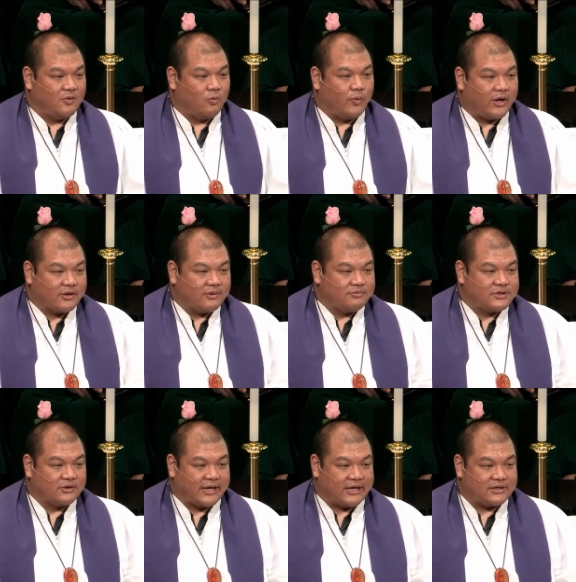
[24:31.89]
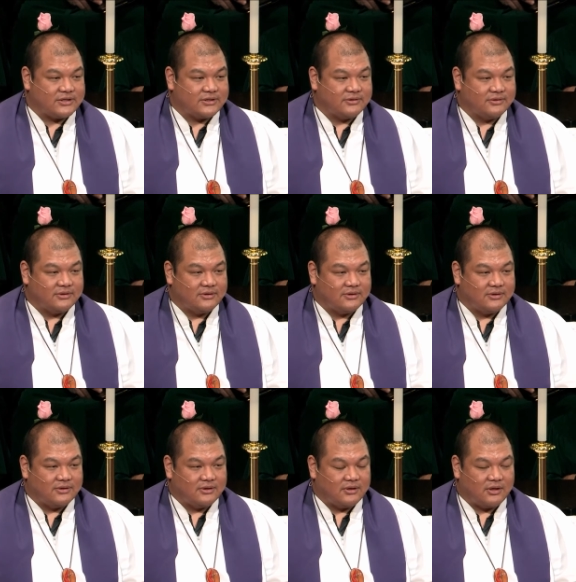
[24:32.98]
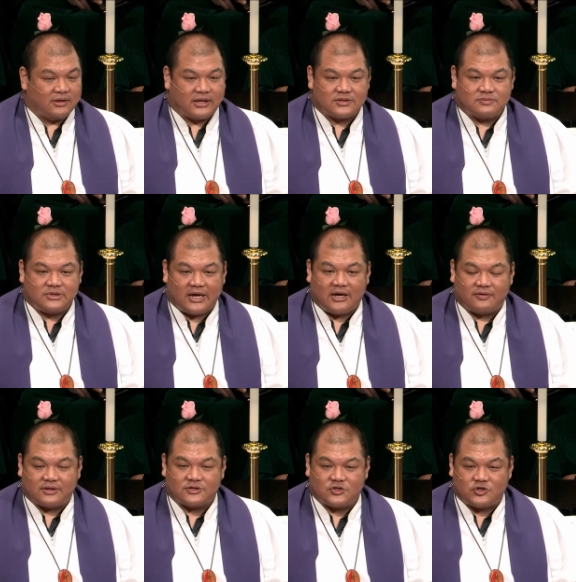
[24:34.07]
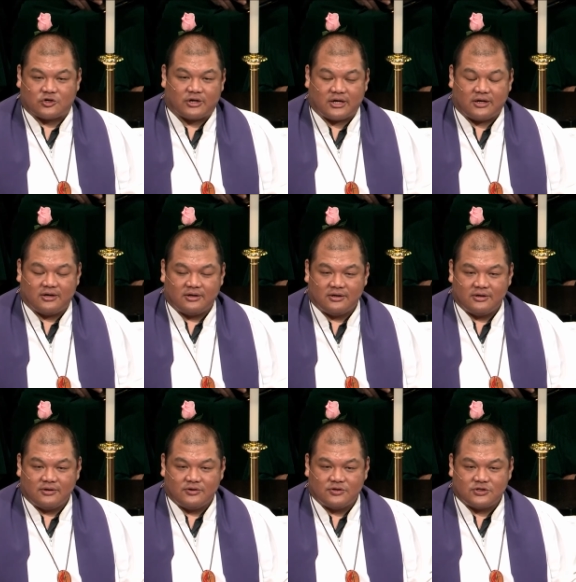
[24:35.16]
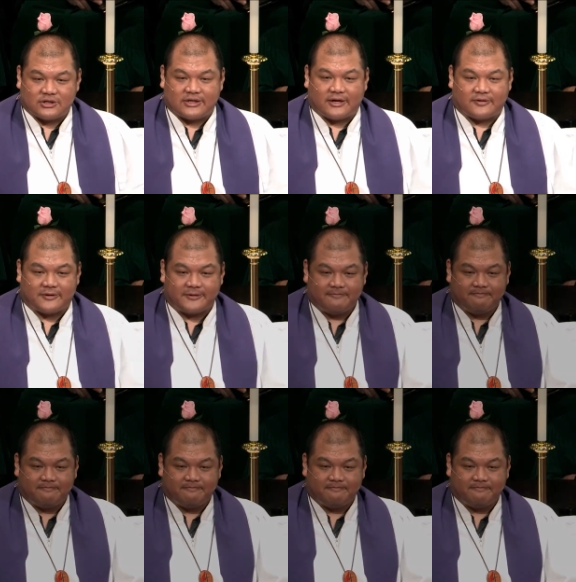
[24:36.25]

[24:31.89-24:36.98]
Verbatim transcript: Welcome to Lent. Let's take this journey together.